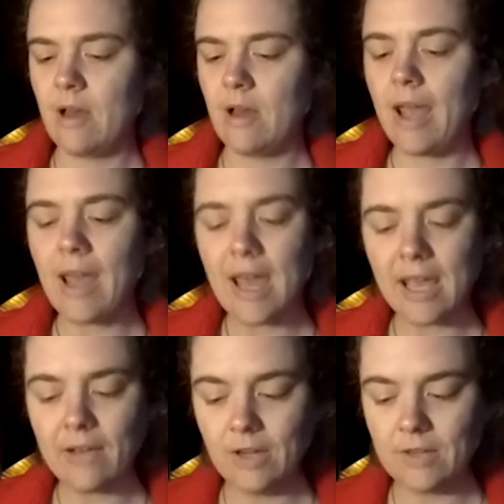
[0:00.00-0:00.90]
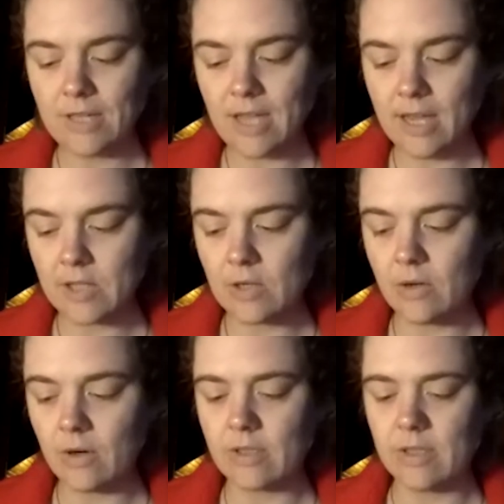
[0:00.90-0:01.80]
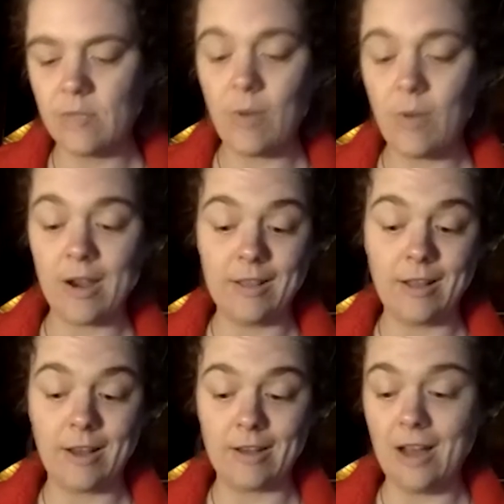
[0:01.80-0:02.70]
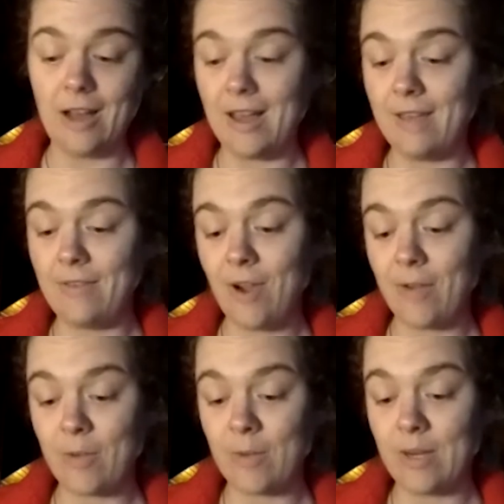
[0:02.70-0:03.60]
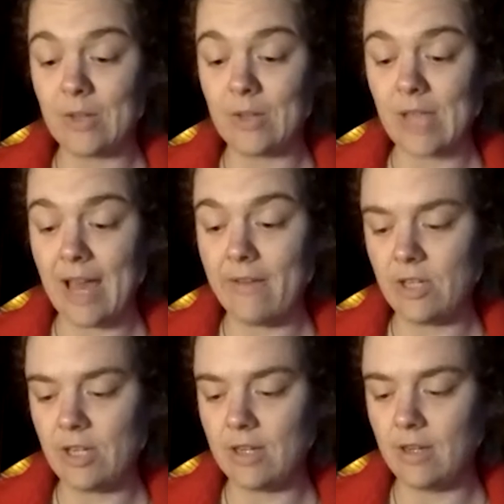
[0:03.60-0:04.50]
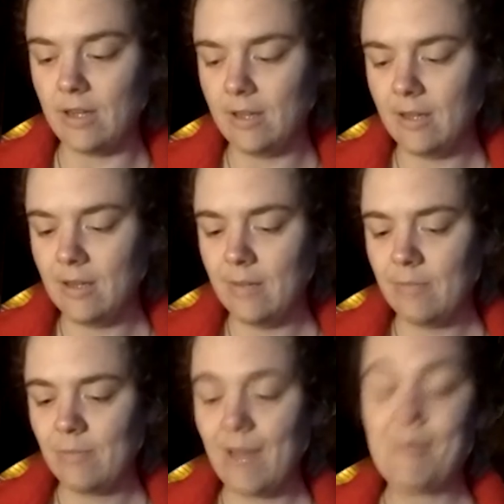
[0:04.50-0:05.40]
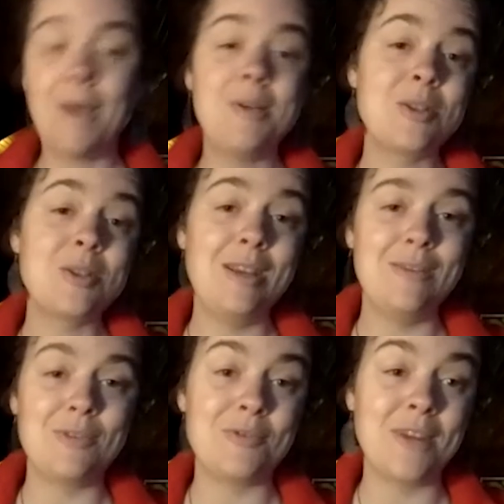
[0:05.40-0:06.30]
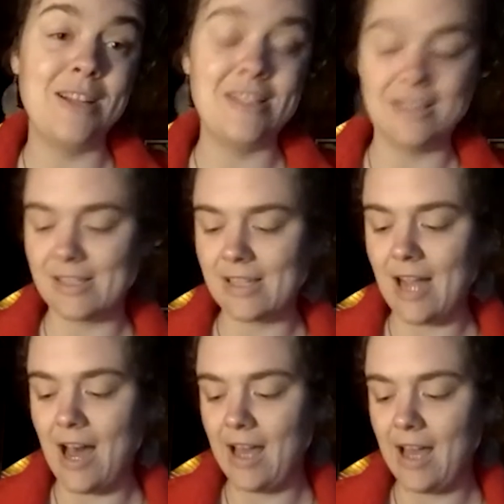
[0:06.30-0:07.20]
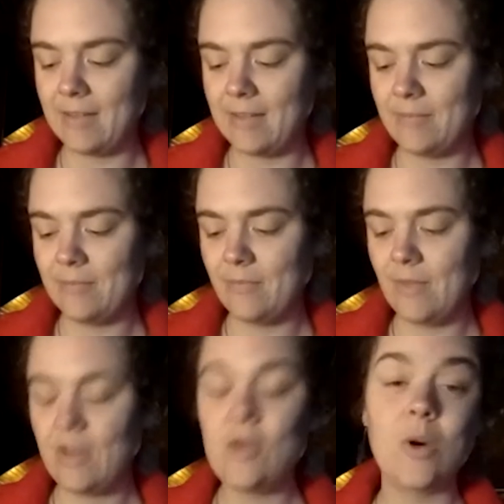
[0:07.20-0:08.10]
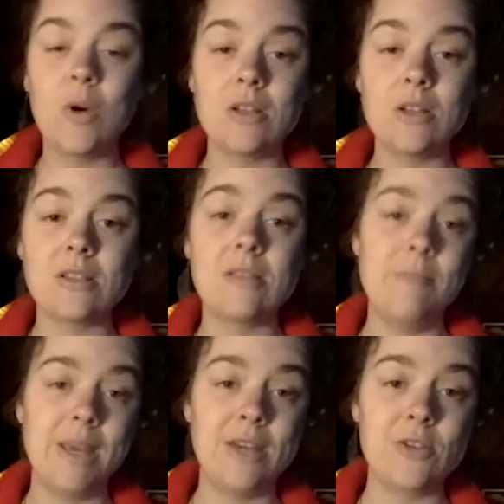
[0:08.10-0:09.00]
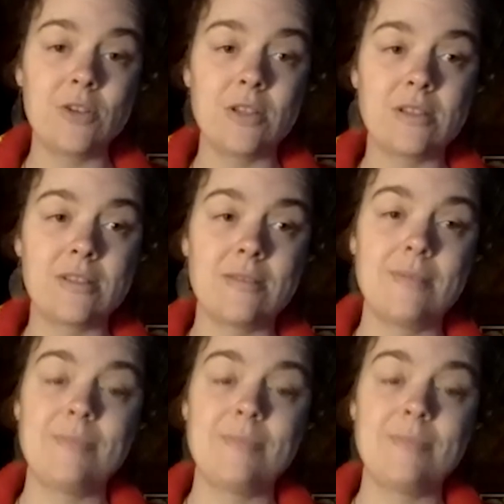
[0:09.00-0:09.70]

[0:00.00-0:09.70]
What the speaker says: I hang out near the tennis courts and parking lot a lot if you ever want to go scavenging. I'm always looking for friends in the sky. Yours, Beatrice.